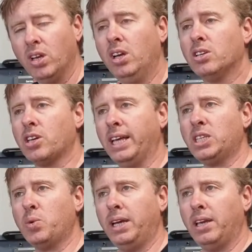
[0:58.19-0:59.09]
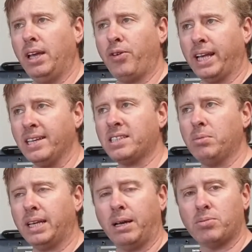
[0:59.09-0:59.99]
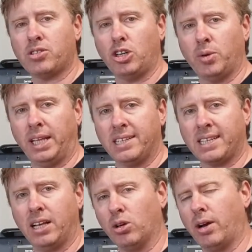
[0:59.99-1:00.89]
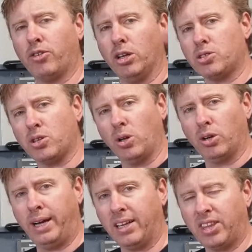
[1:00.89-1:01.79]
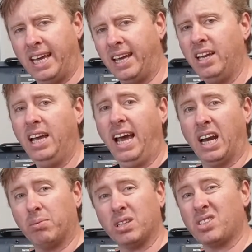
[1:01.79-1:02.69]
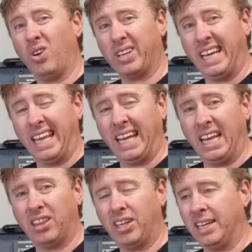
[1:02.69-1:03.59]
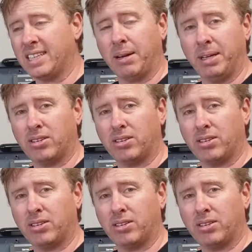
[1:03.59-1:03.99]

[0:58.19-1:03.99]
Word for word: So that's where if a customer comes to you and they say, look, I've got solar out there and I'm just not getting anything coming